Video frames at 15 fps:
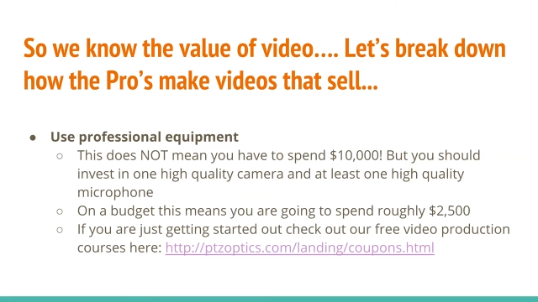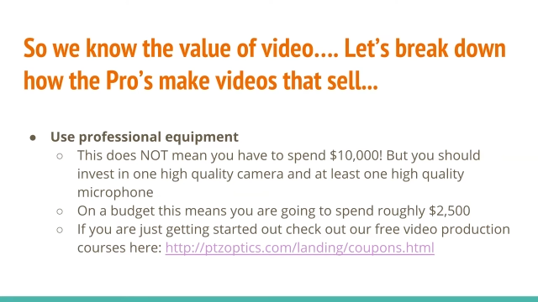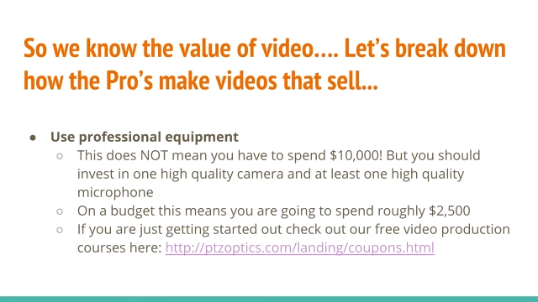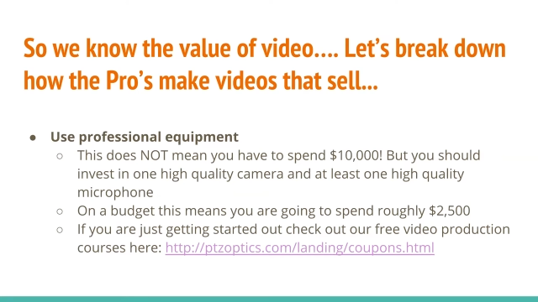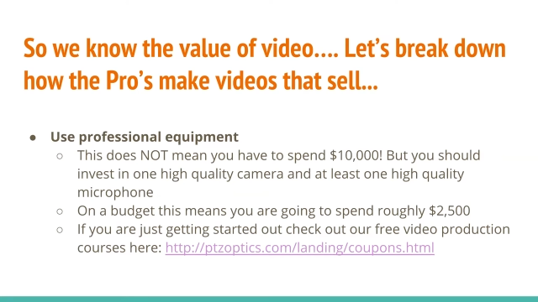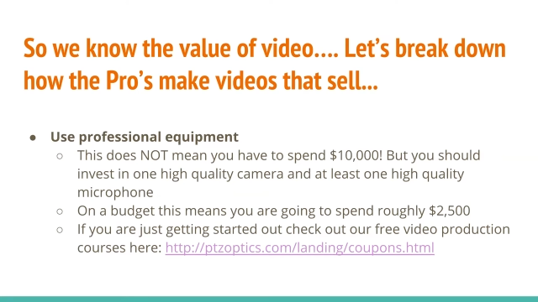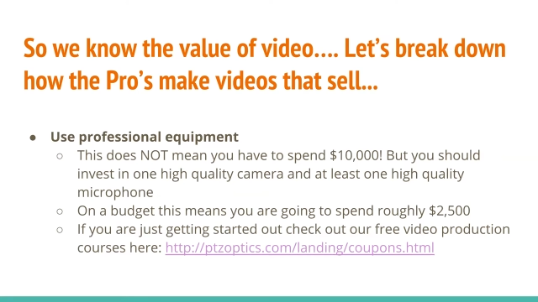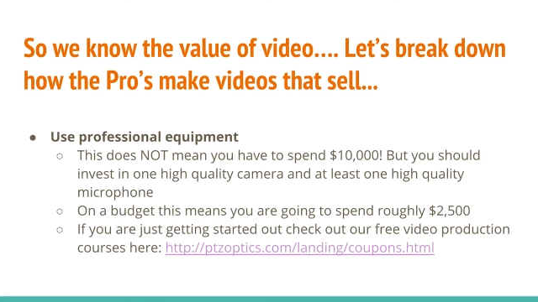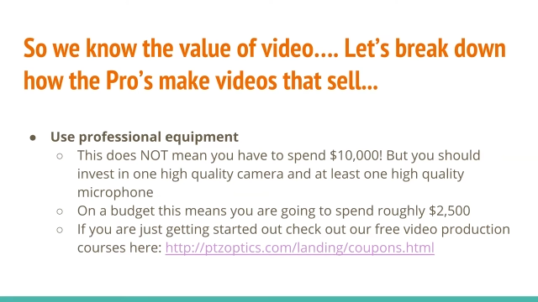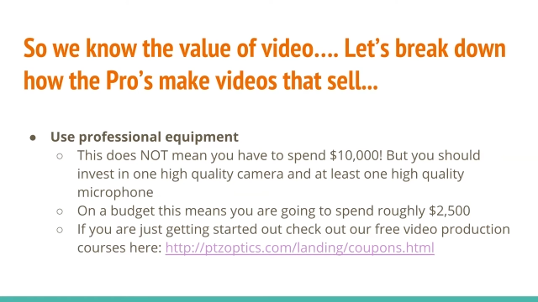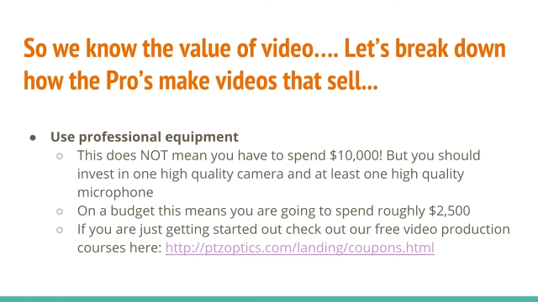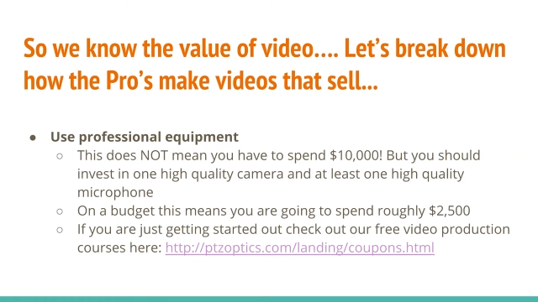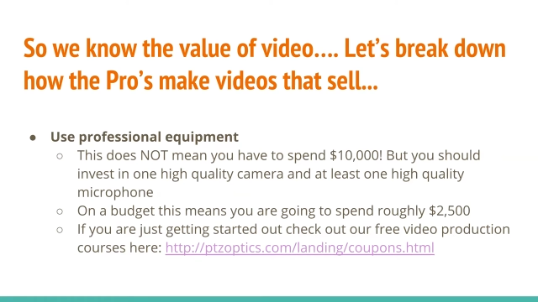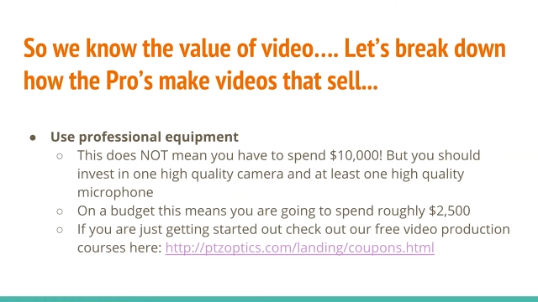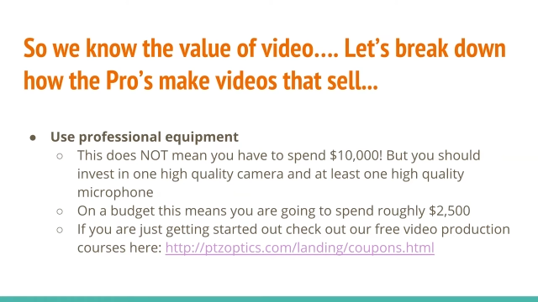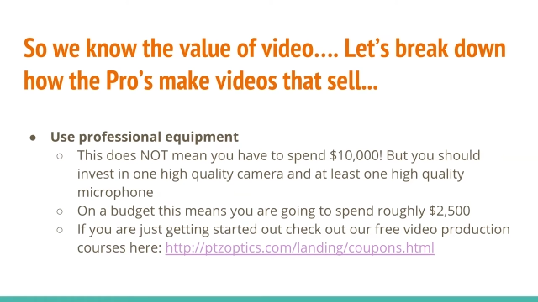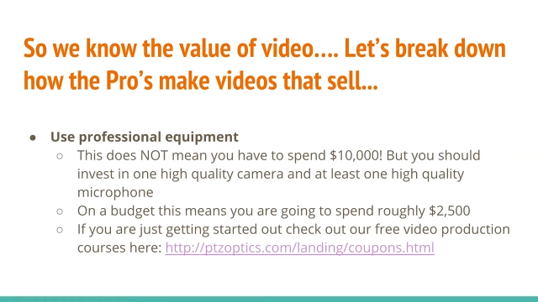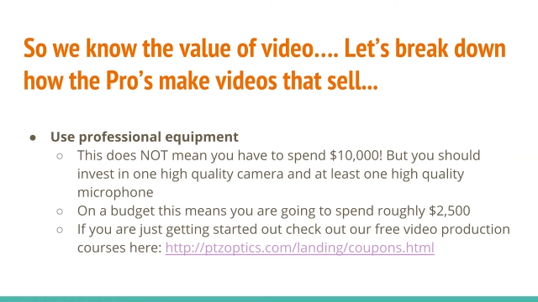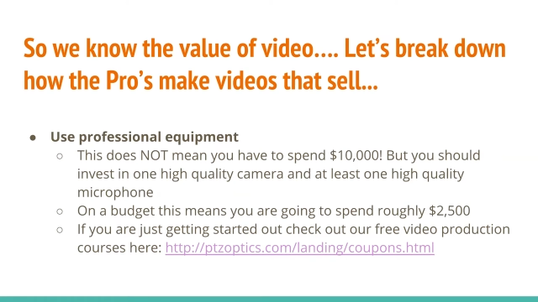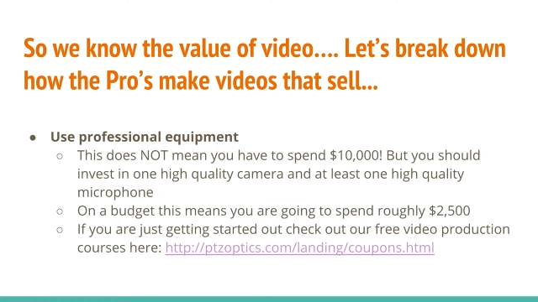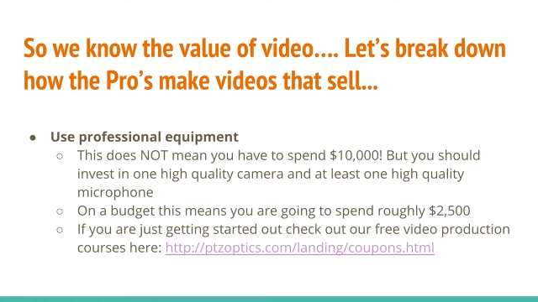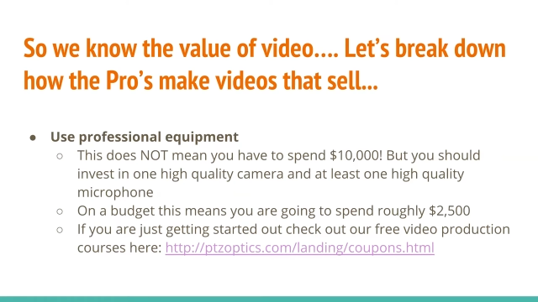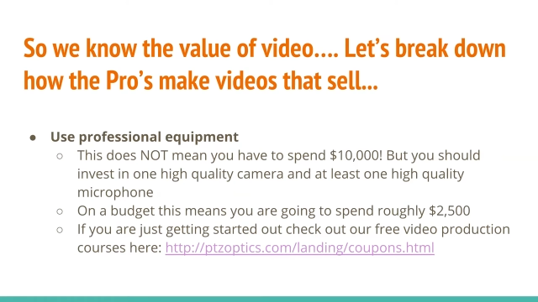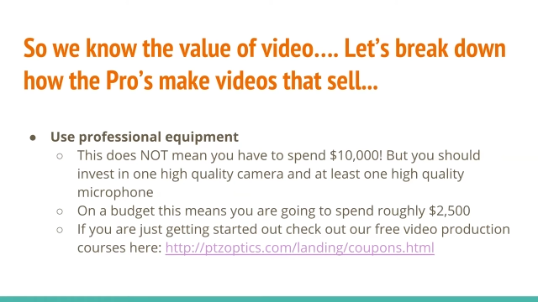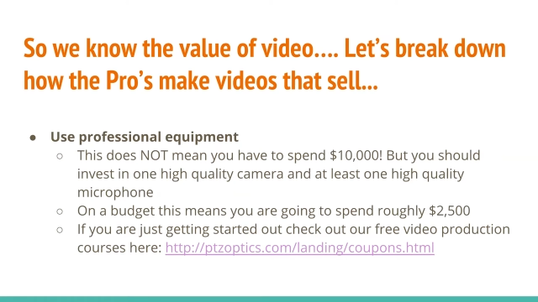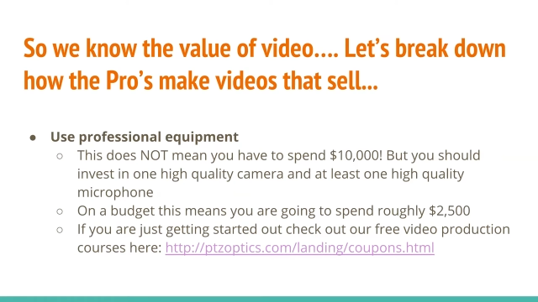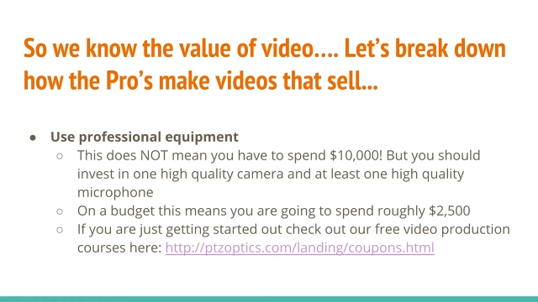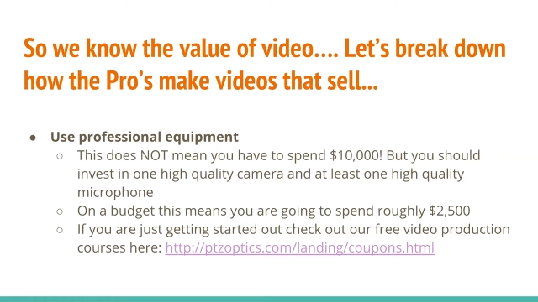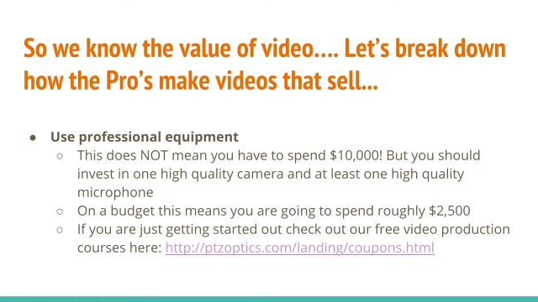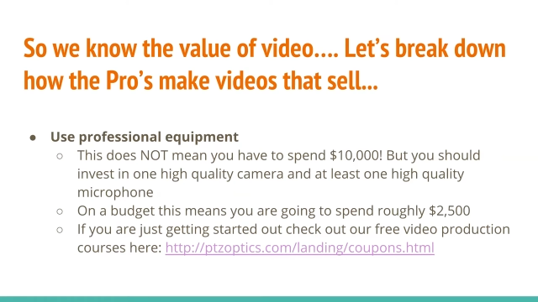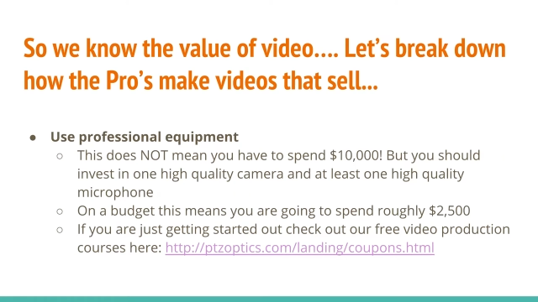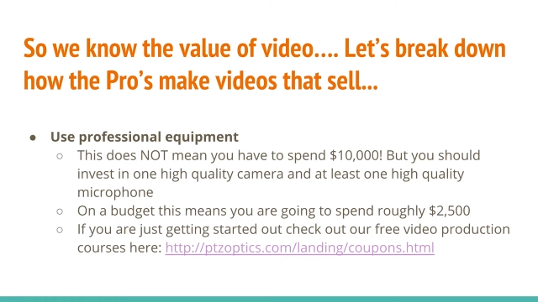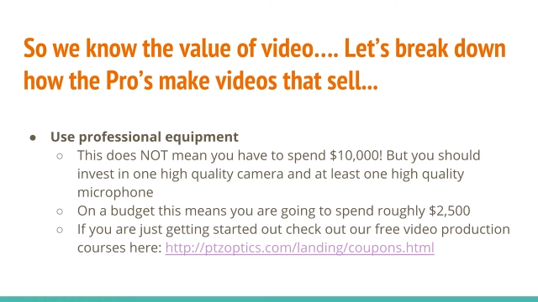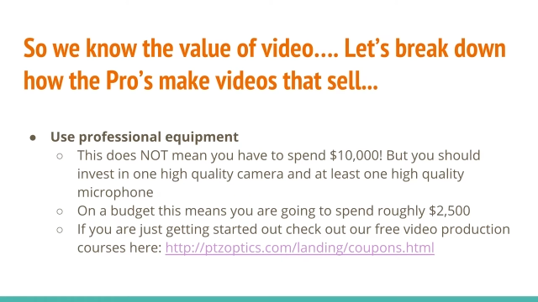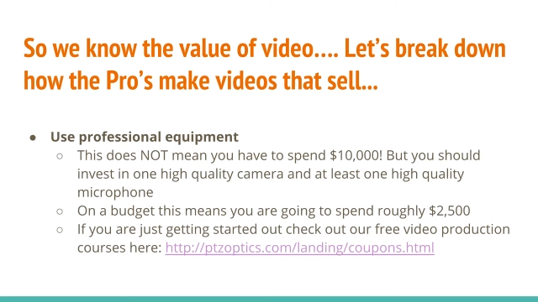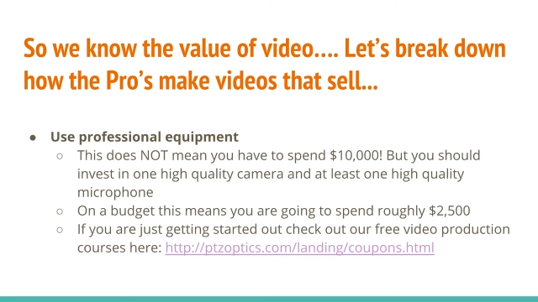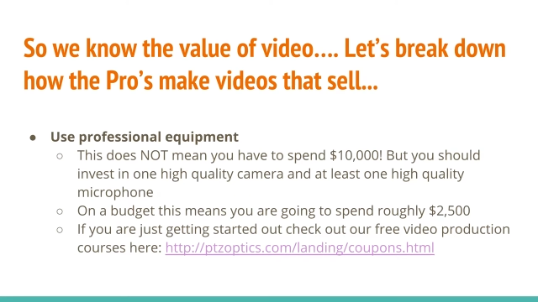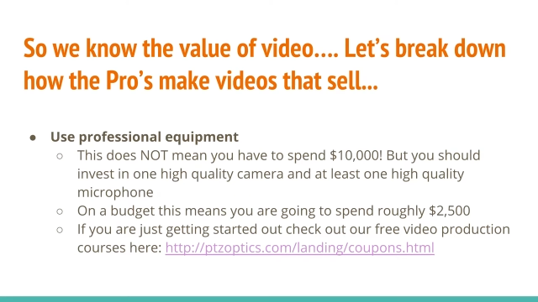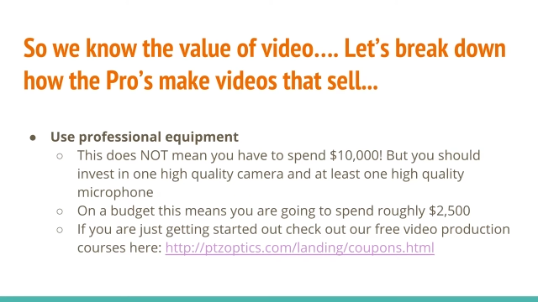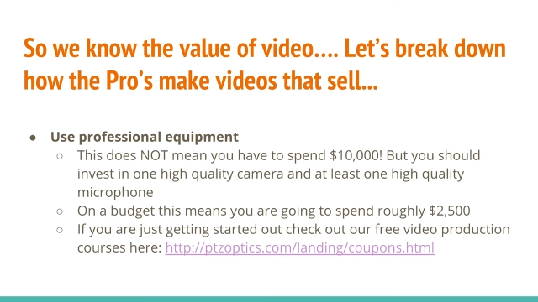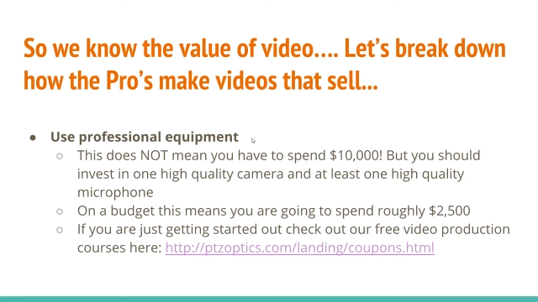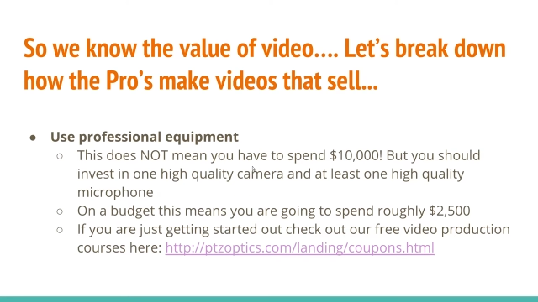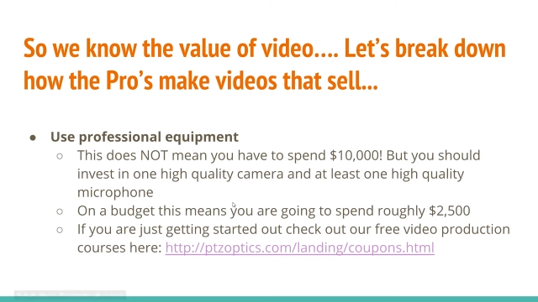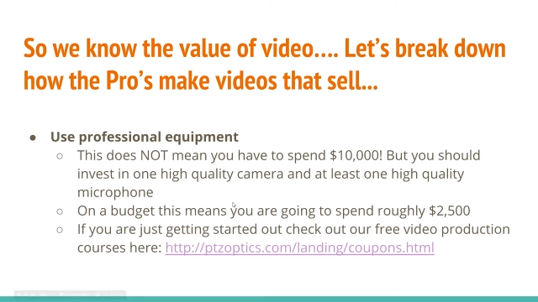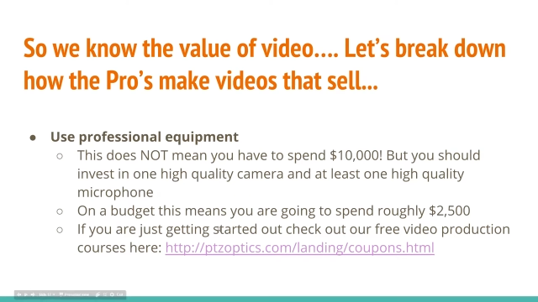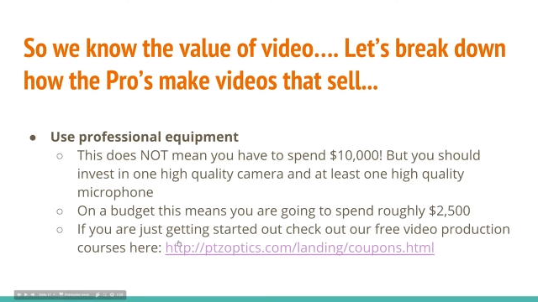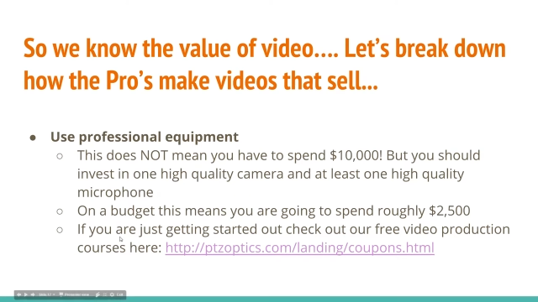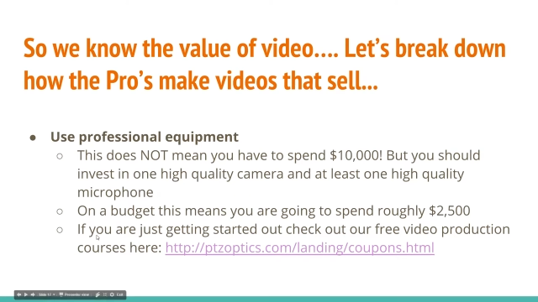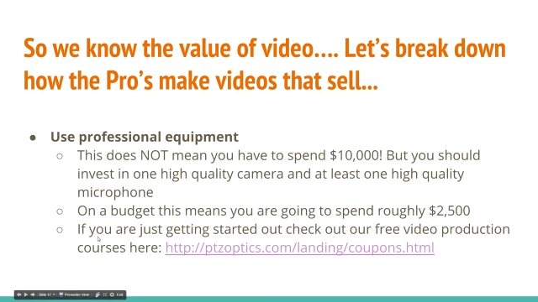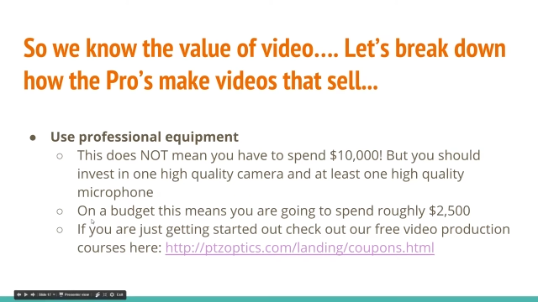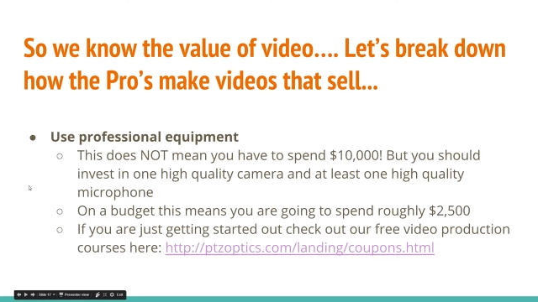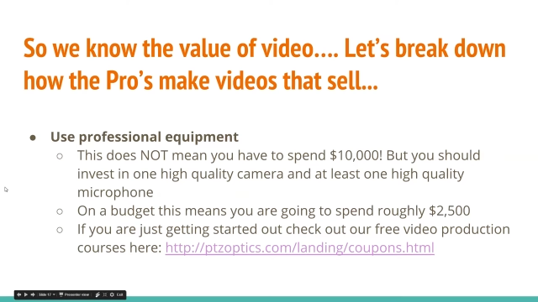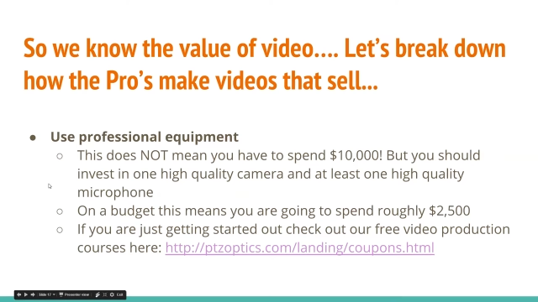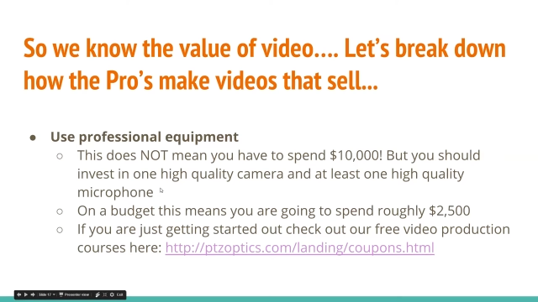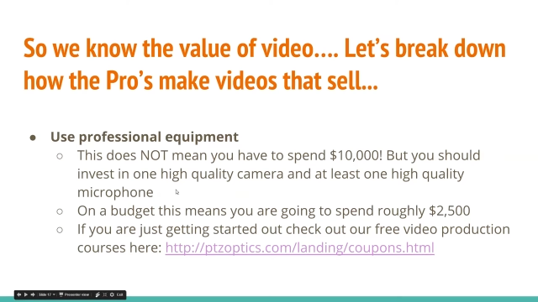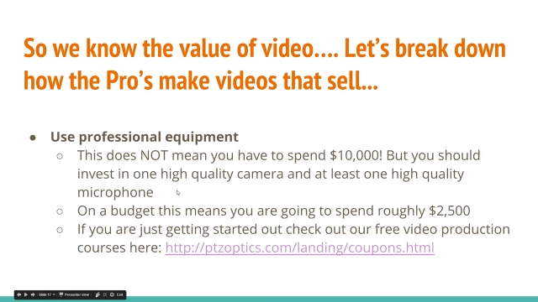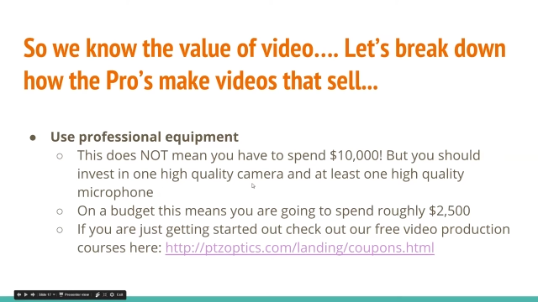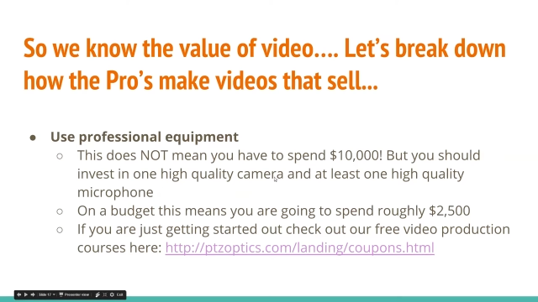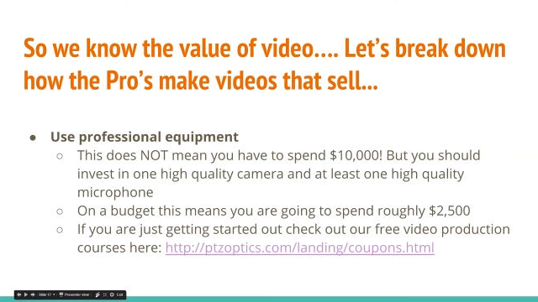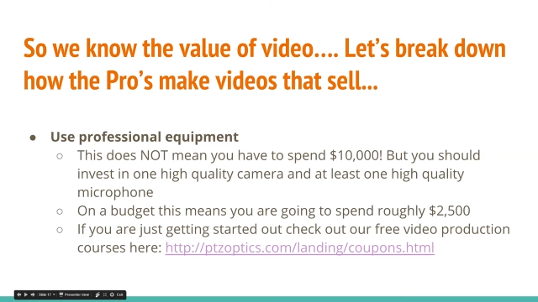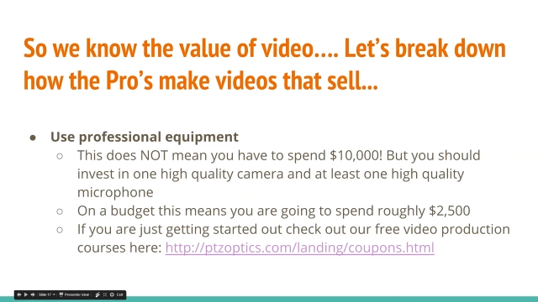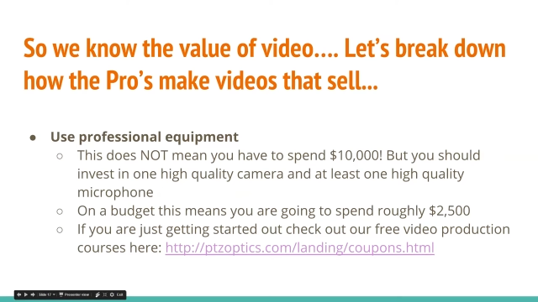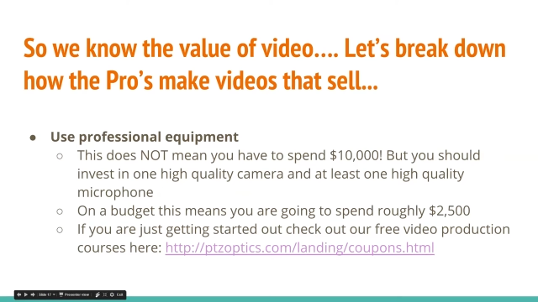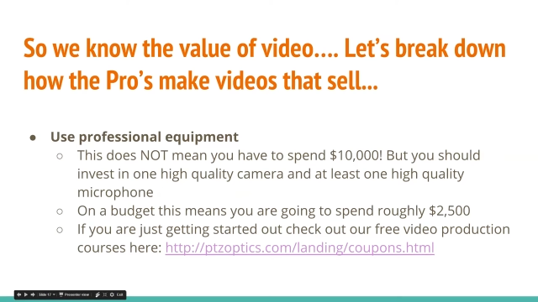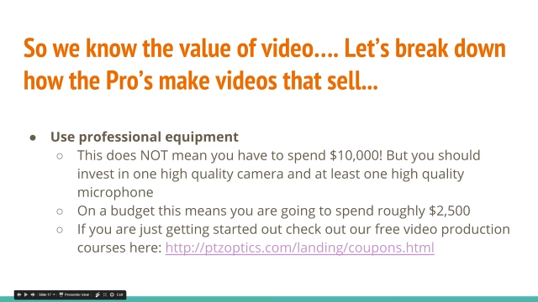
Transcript: [unreadable: no face in view]